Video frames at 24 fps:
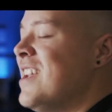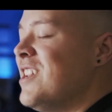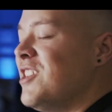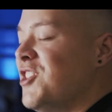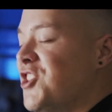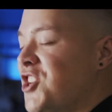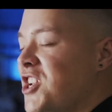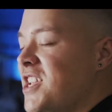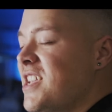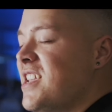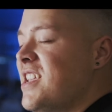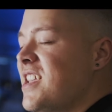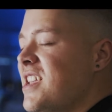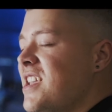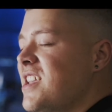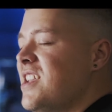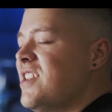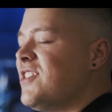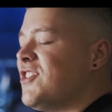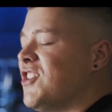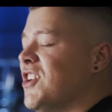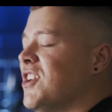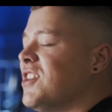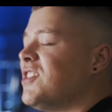
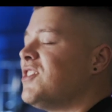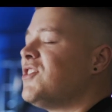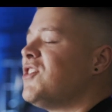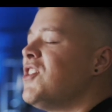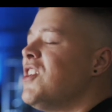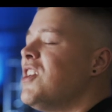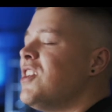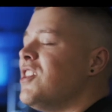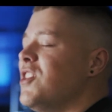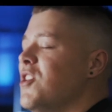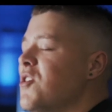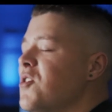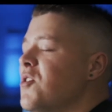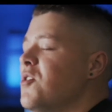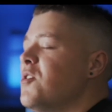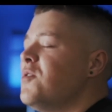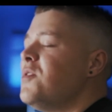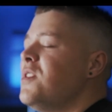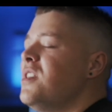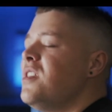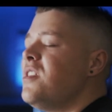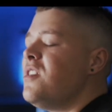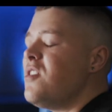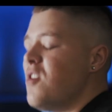Jesus, you're
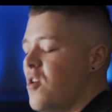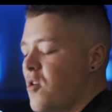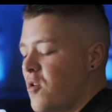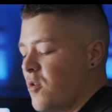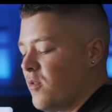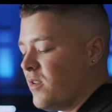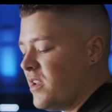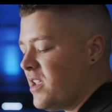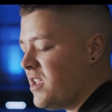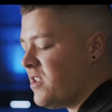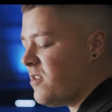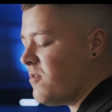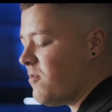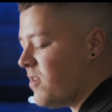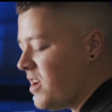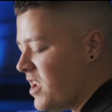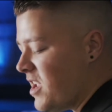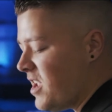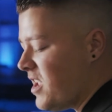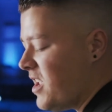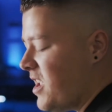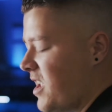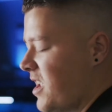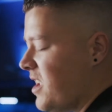the only
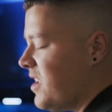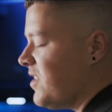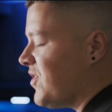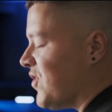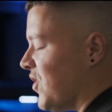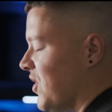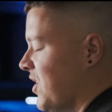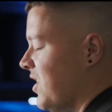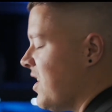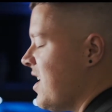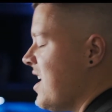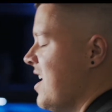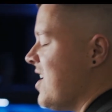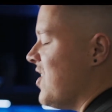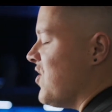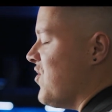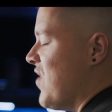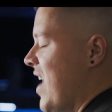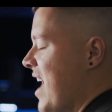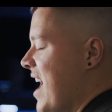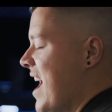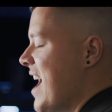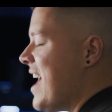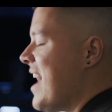reason
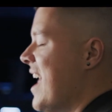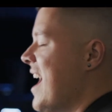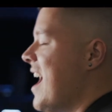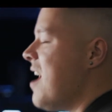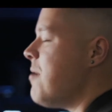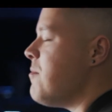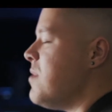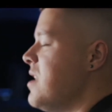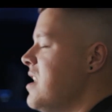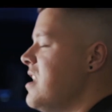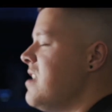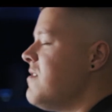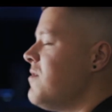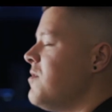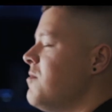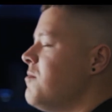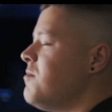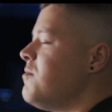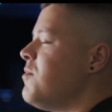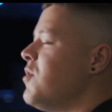that I'm even